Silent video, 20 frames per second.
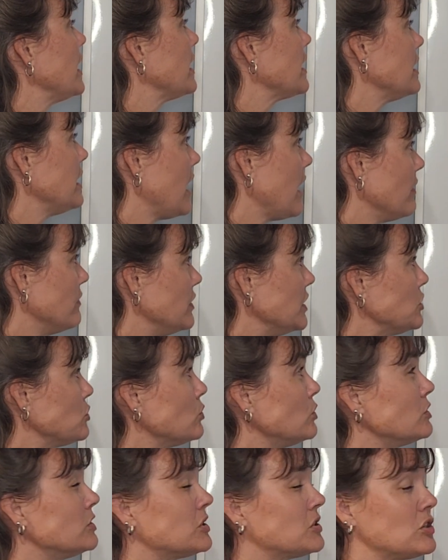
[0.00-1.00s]
can have
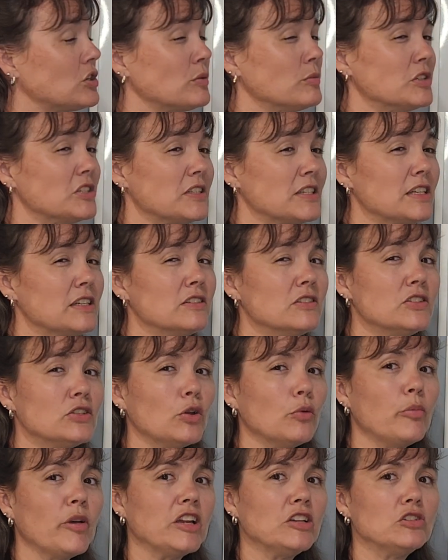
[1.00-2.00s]
visual disturbances. So
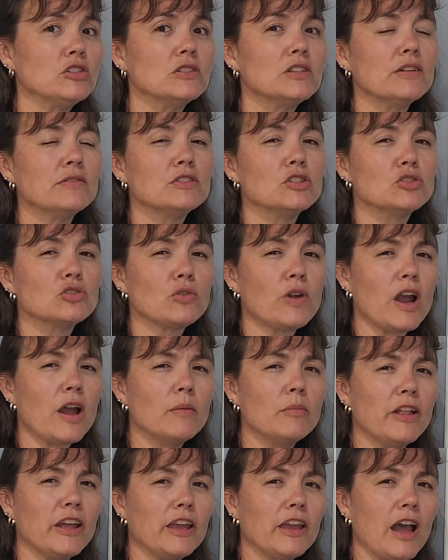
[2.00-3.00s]
patients have
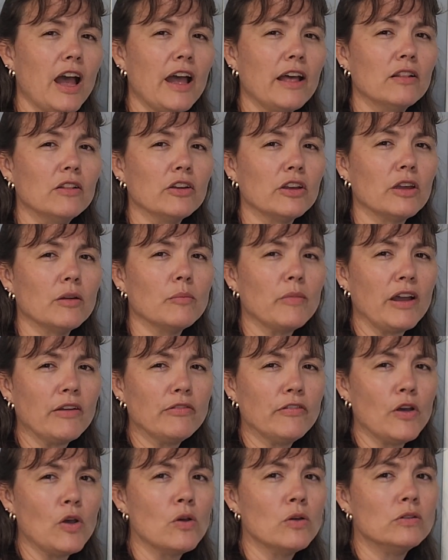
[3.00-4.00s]
described, like, I look at my
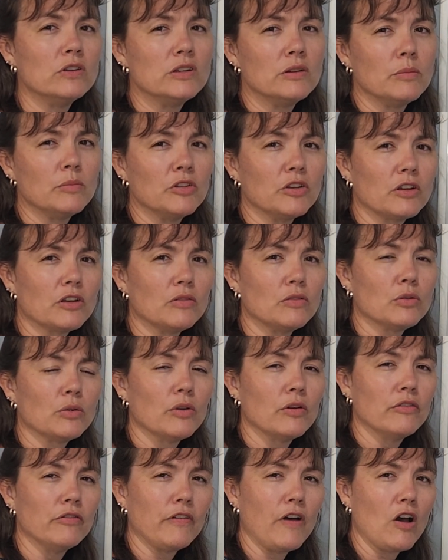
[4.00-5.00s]
phone and I'm looking through
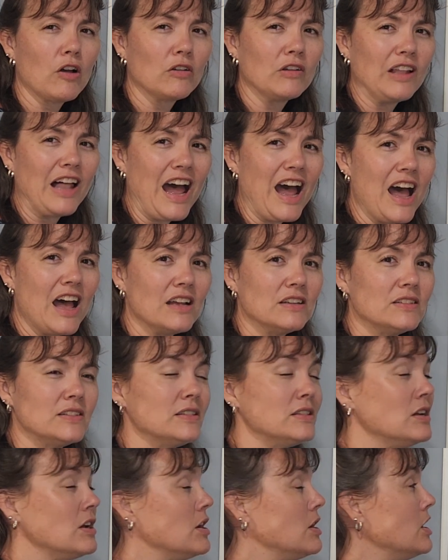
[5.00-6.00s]
a fog
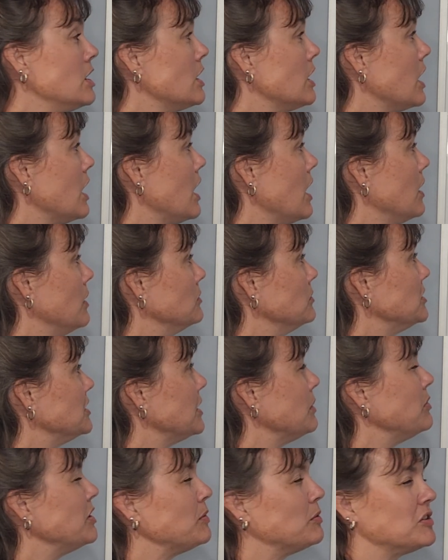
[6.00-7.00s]
glass.
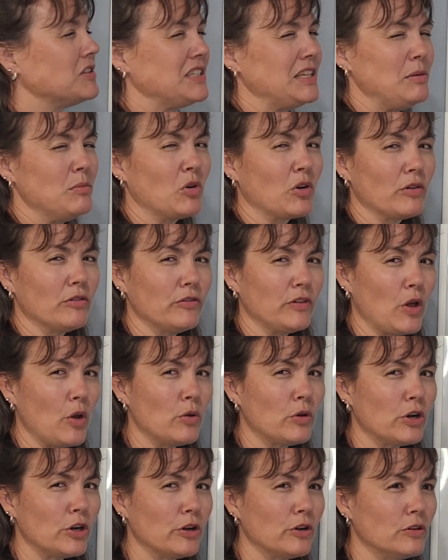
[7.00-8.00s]
Some people see more
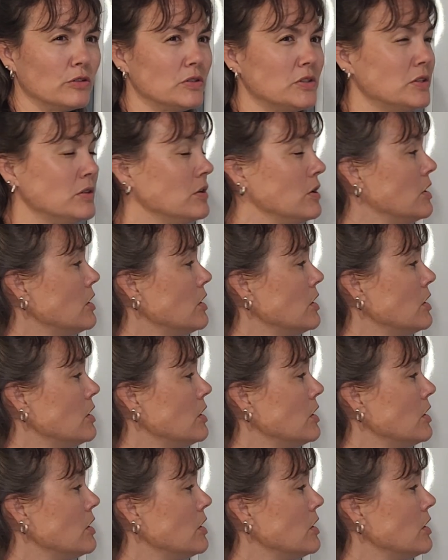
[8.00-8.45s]
floaters.